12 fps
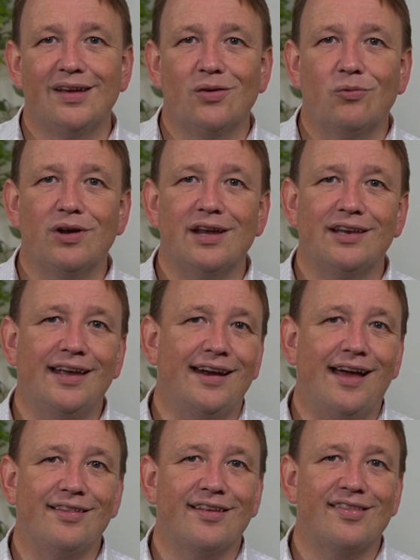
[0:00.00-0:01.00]
We can let
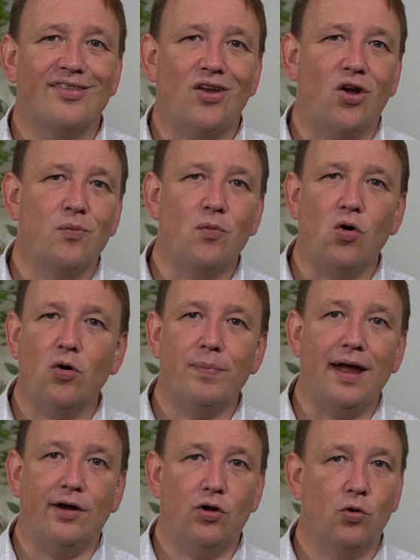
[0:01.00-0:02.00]
others know more
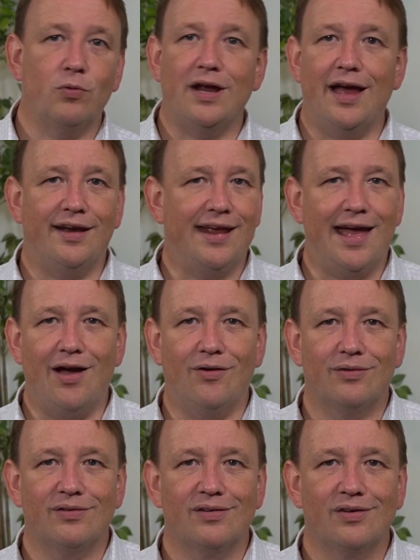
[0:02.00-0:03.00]
about who we are
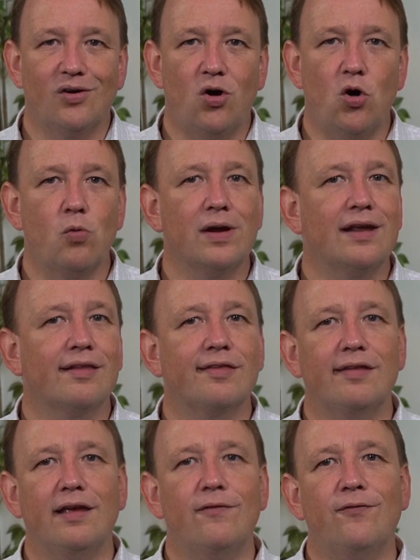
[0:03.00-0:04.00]
now, or we can
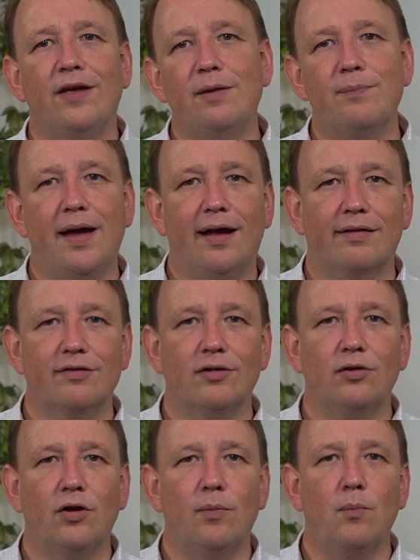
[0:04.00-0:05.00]
seek feedback to
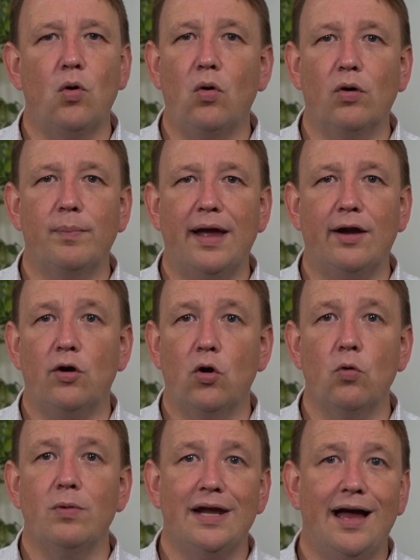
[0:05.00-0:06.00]
learn more about
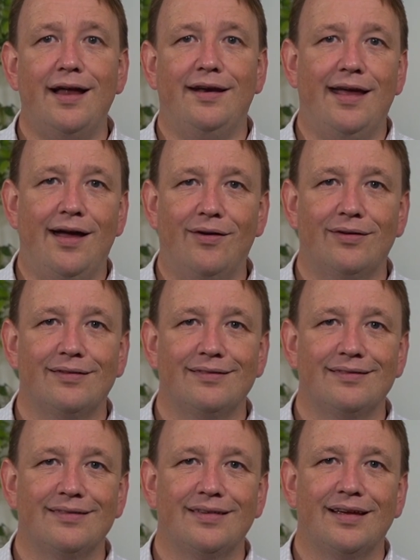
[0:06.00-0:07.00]
who we are now.
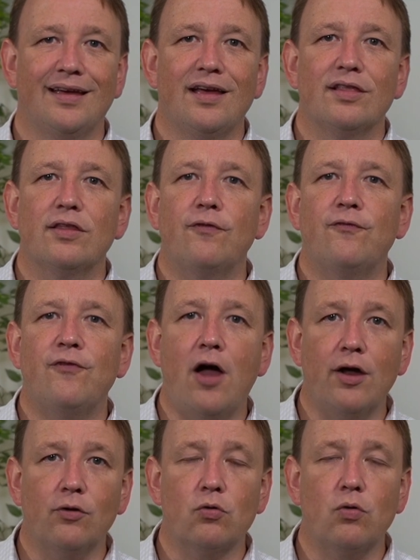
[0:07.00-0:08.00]
The
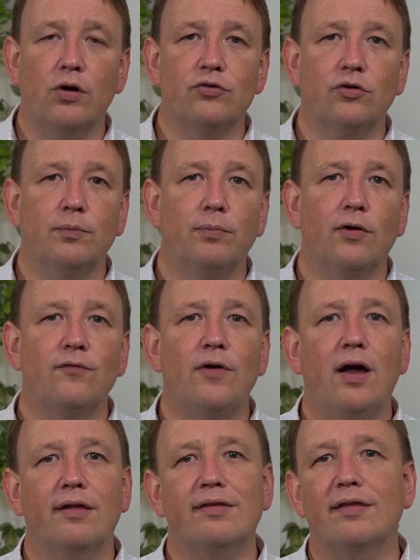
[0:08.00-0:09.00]
final quadrant
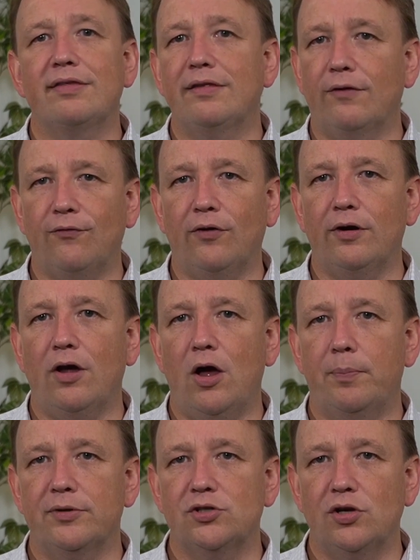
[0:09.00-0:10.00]
provides a different
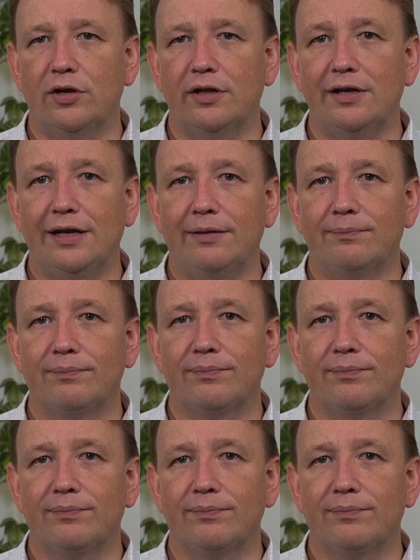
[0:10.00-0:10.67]
opportunity.